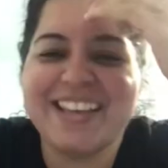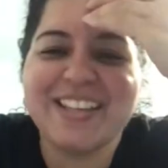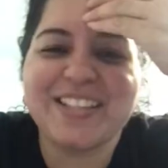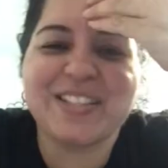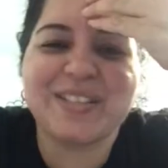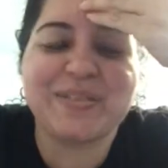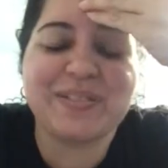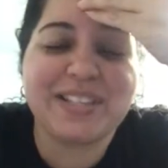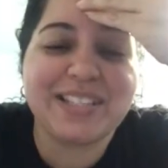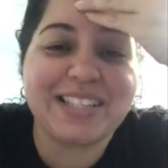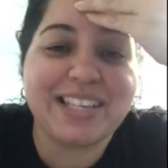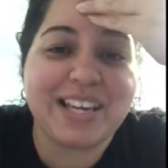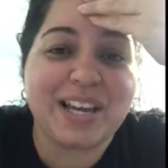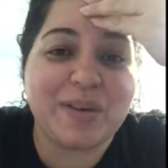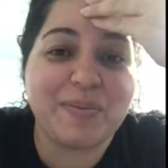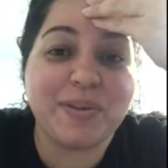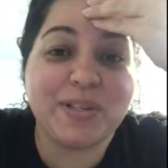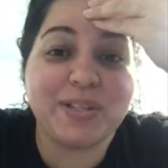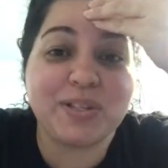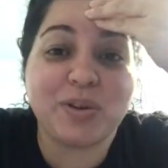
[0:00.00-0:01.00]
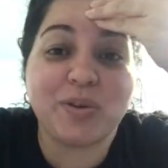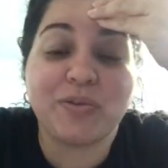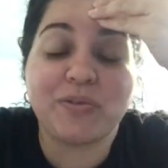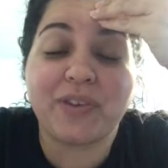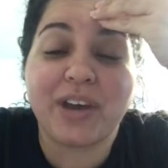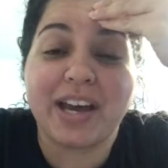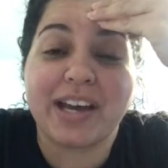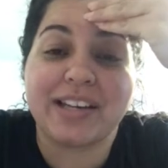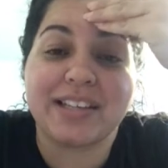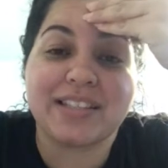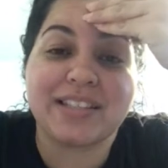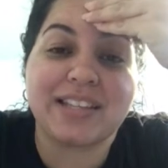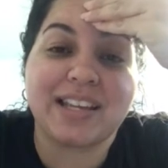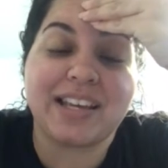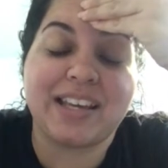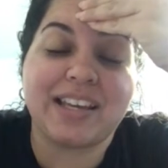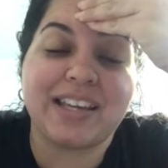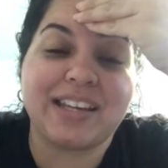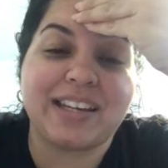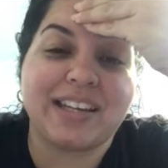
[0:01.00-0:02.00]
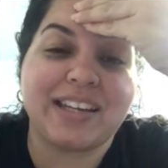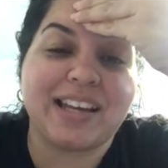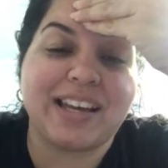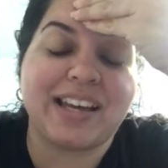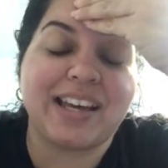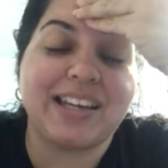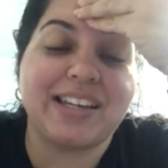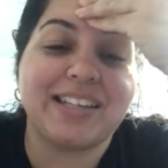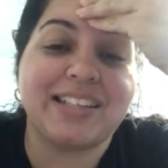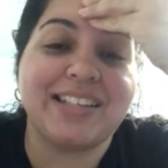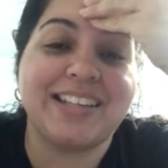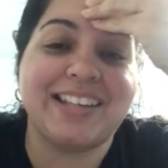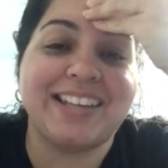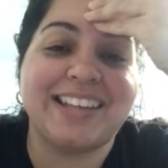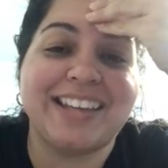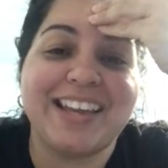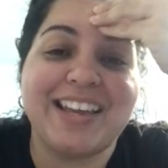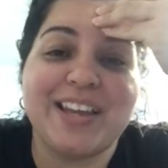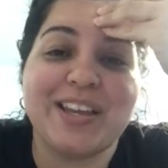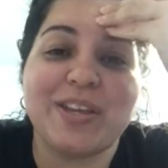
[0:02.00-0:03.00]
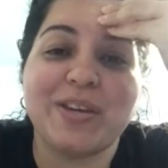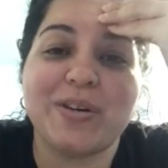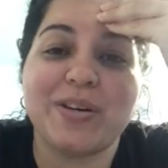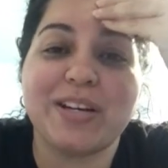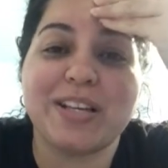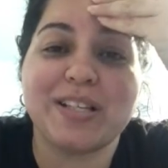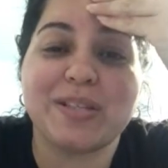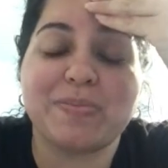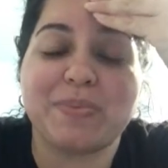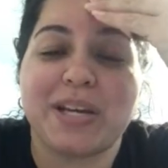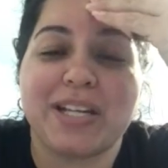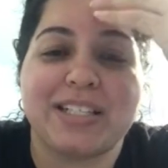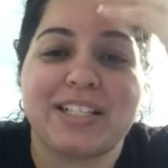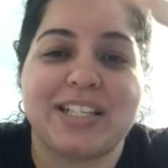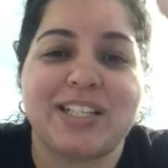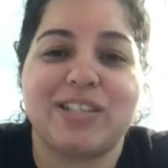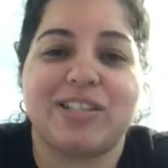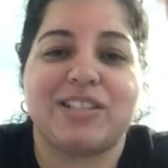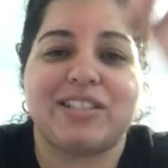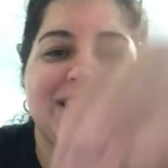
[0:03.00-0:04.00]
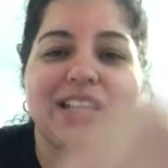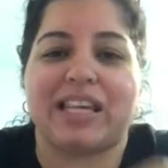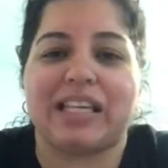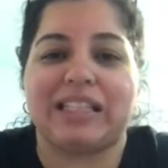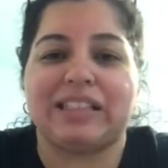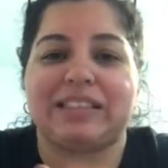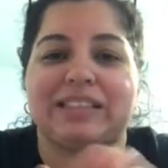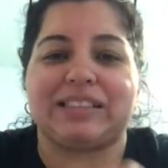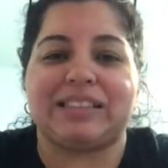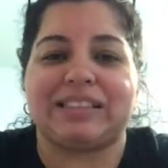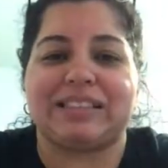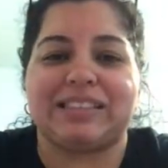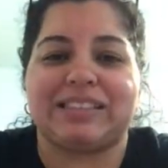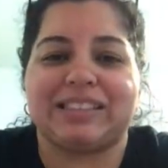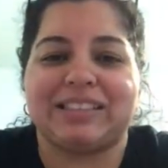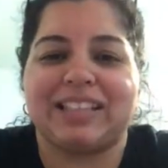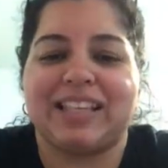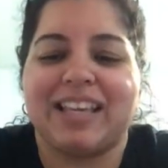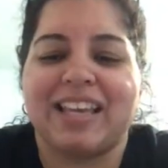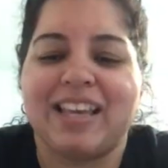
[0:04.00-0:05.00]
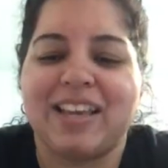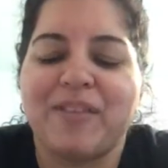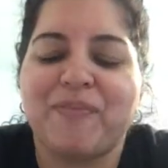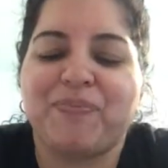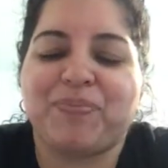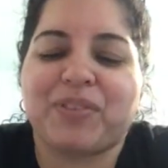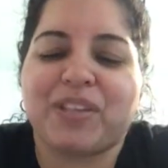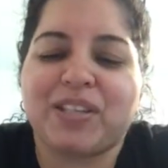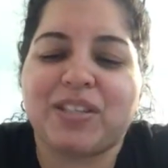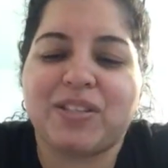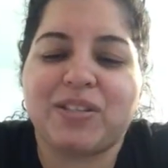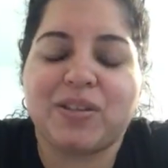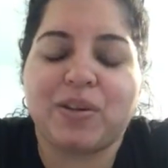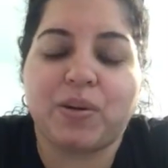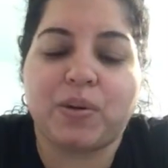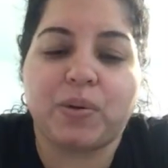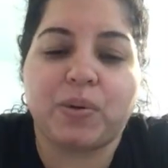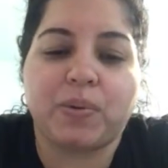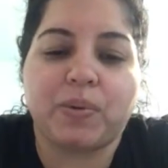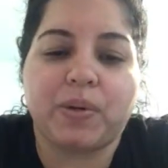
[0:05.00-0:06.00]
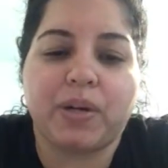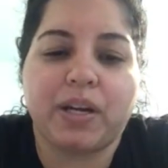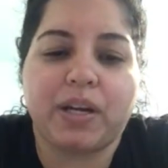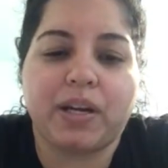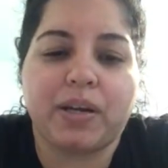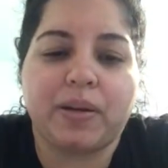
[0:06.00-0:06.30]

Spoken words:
sometimes they come in so fast and you don't expect it and you're just like, ugh. So